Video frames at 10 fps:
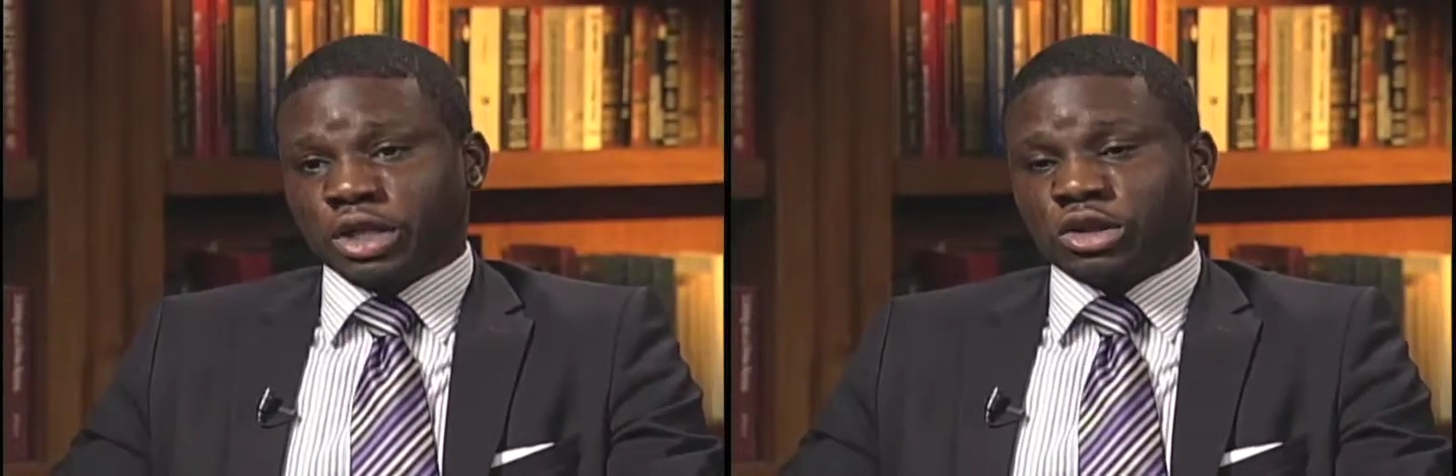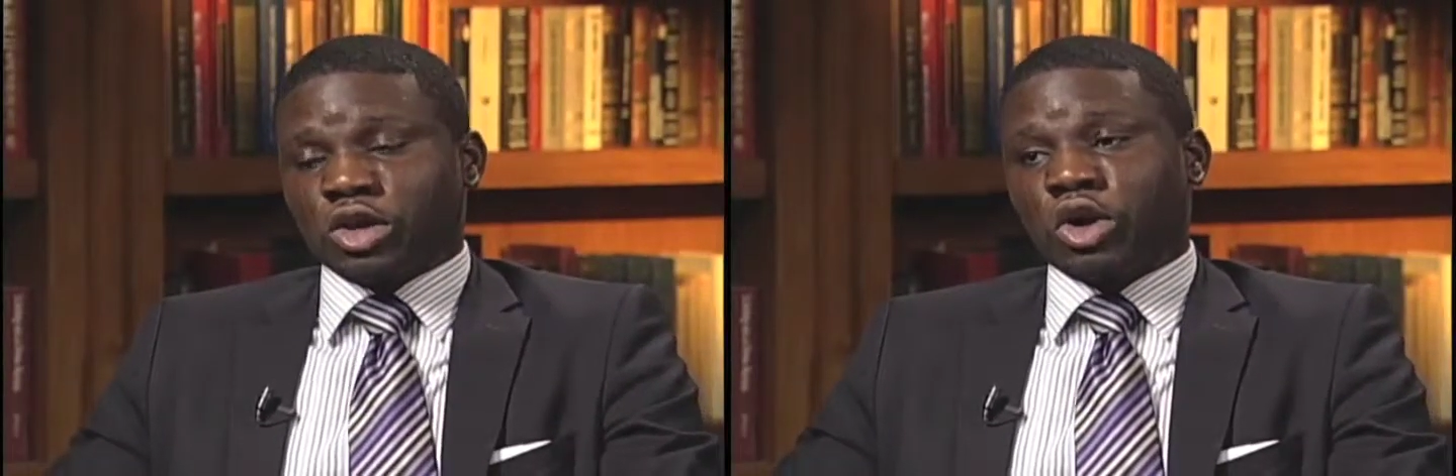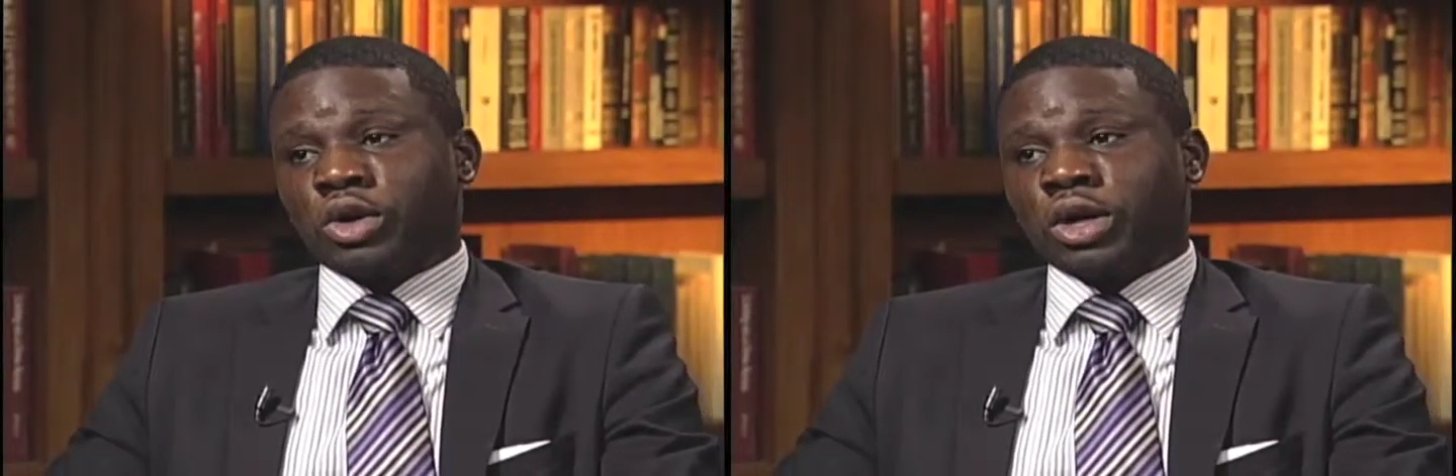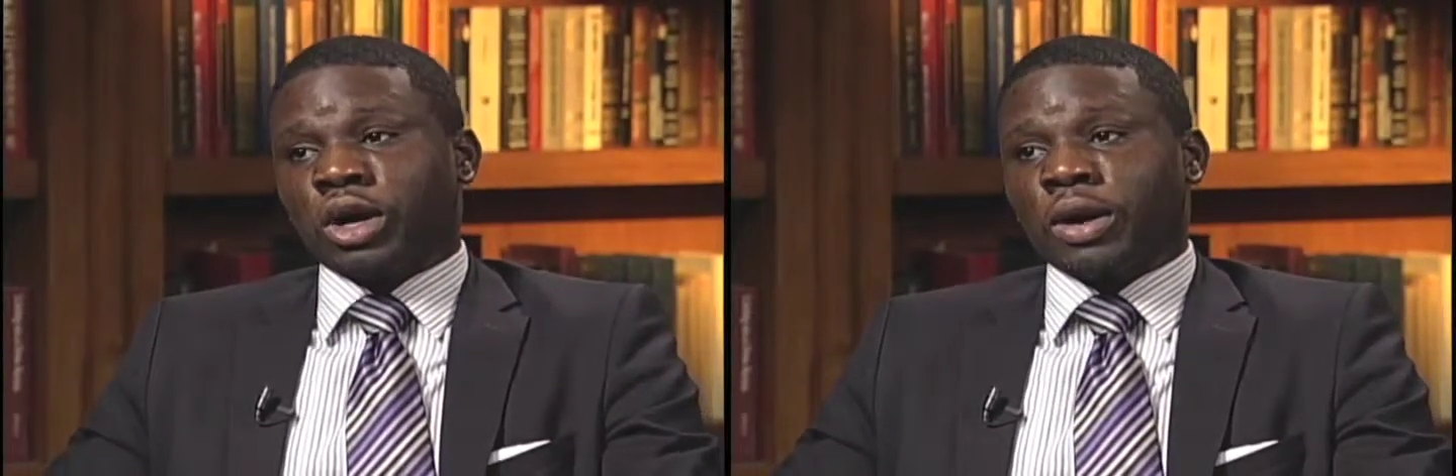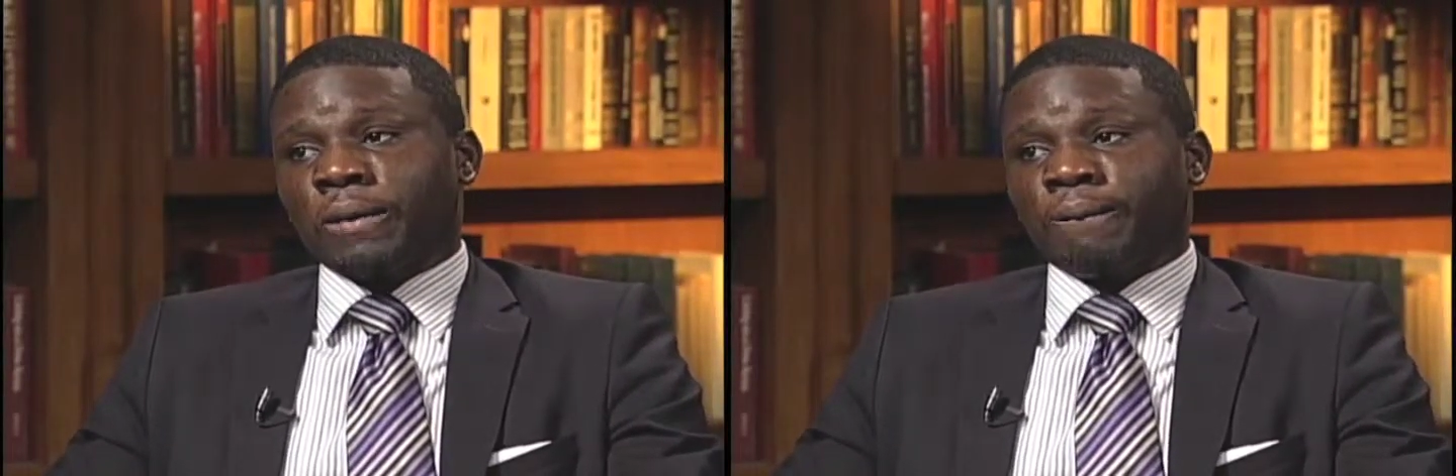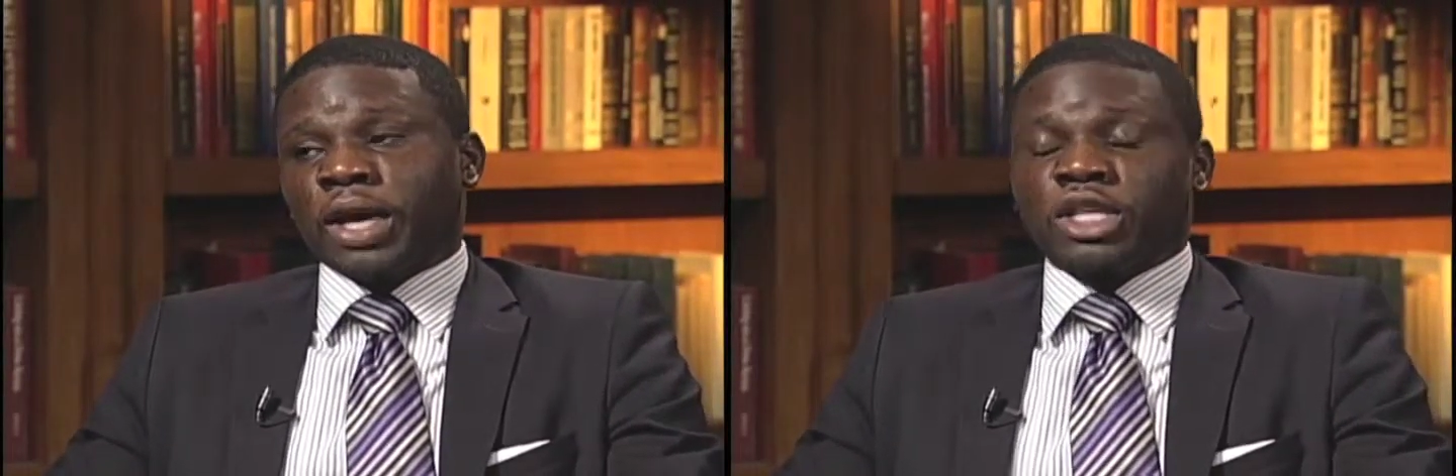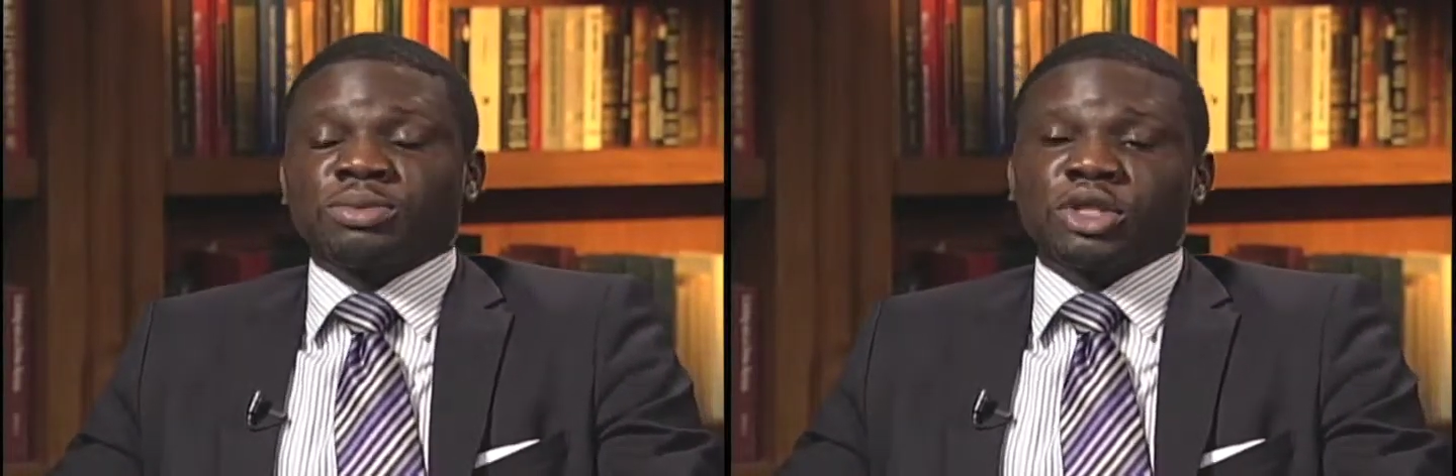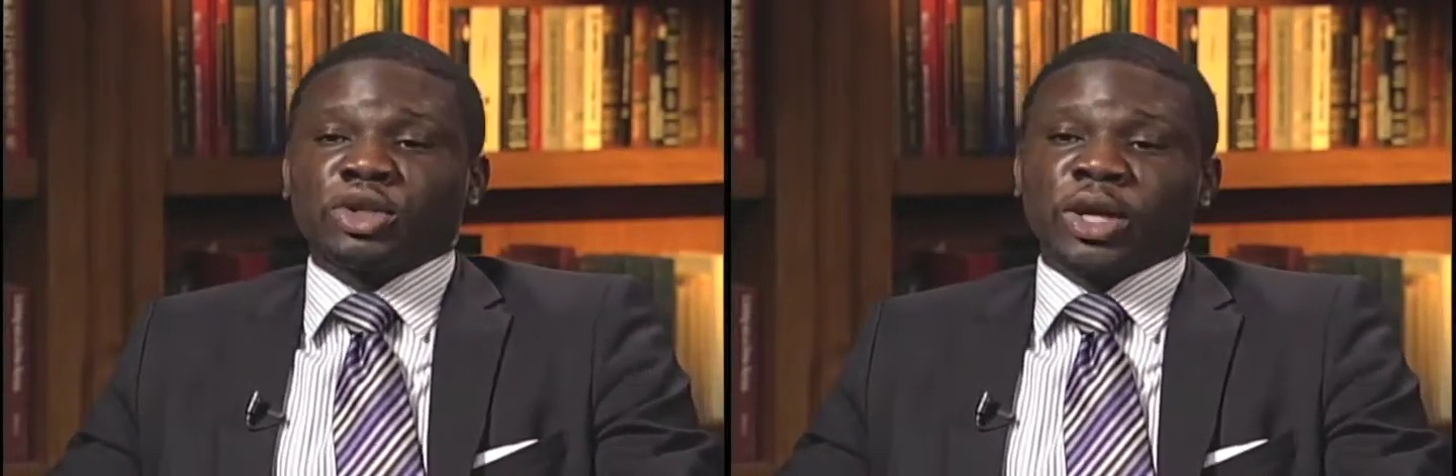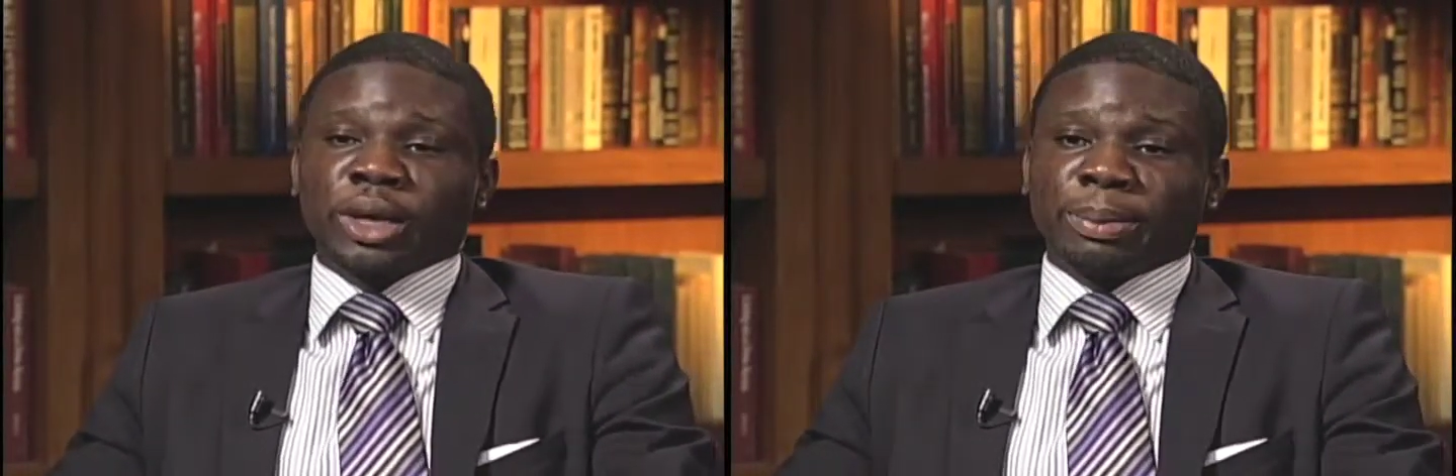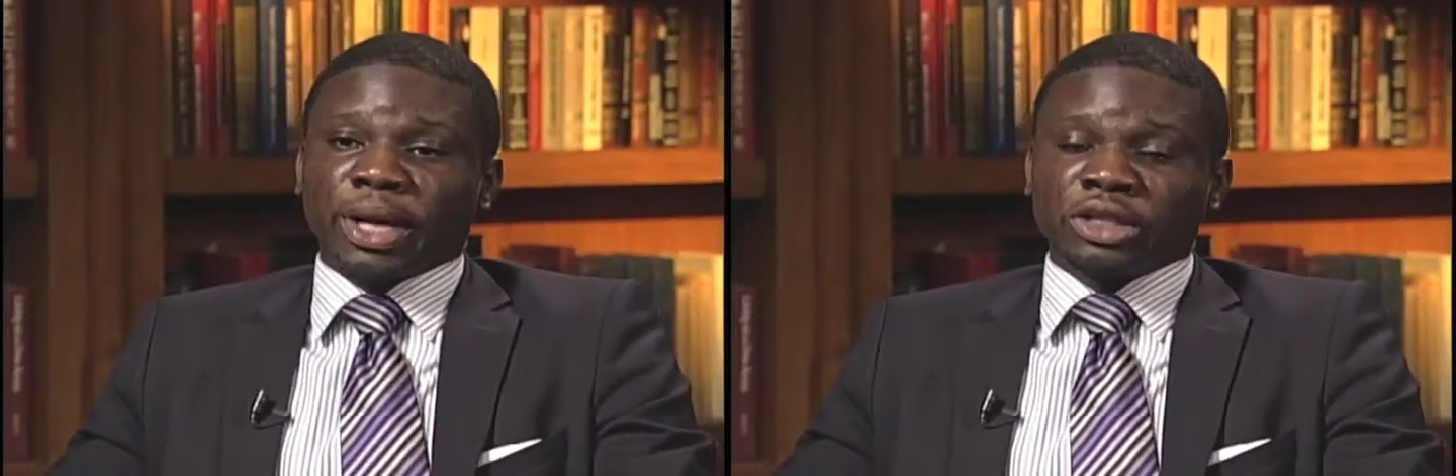It's called HBCU
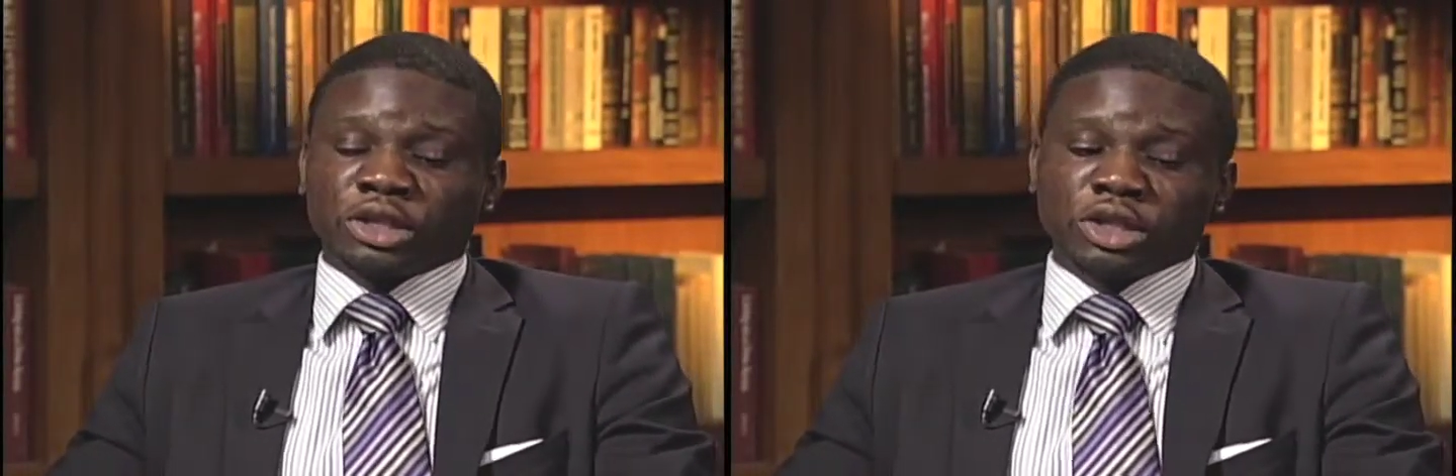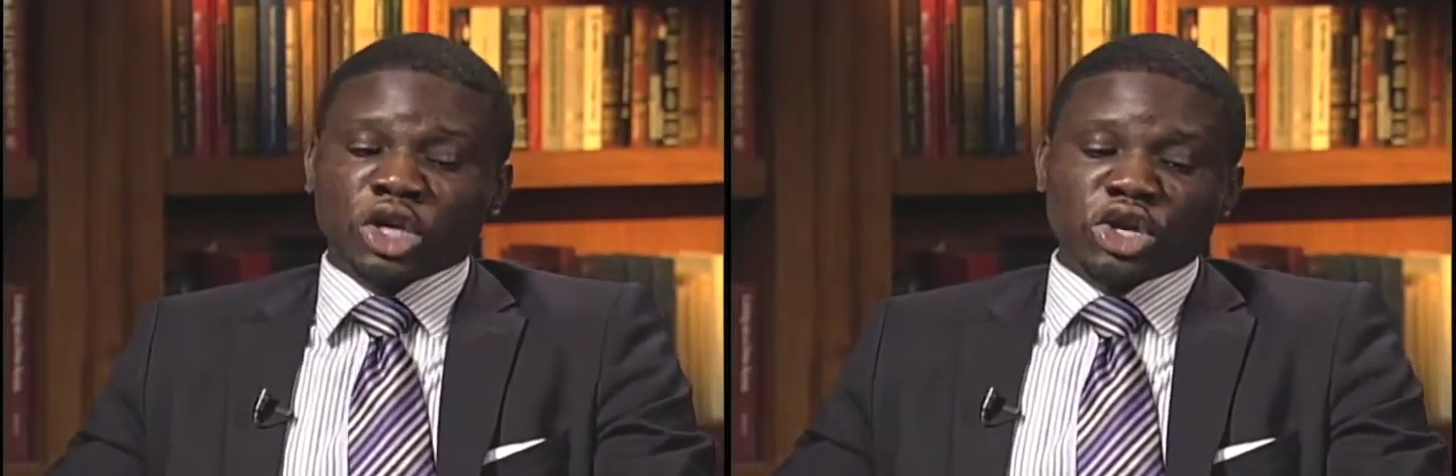Enterprises.